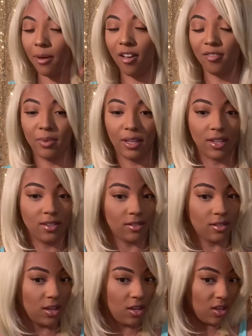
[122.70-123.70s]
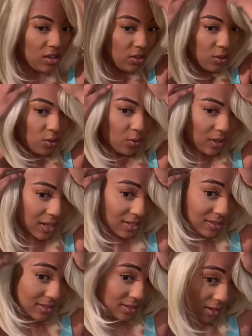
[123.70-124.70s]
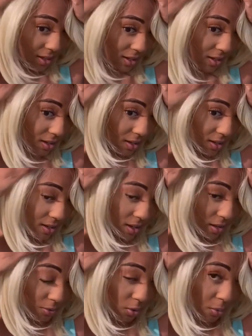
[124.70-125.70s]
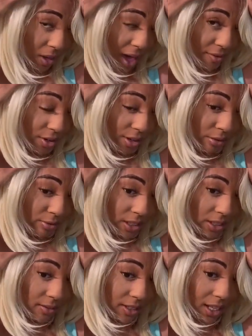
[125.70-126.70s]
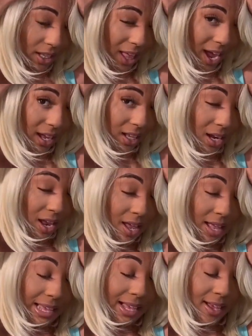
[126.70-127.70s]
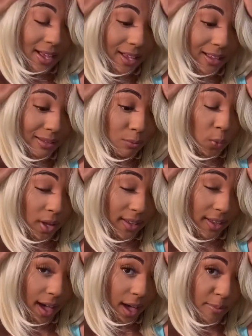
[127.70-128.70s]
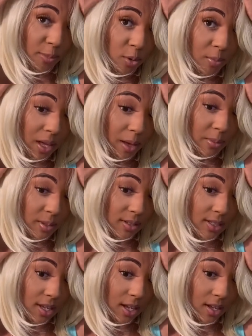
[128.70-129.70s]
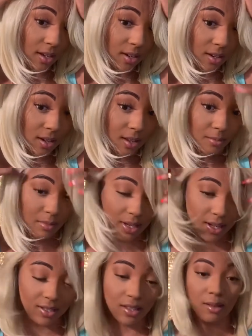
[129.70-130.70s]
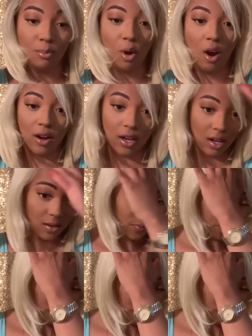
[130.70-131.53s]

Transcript: off, because you can see, if you have on a really, really light wig cap, you'll be able to see it because of the parting.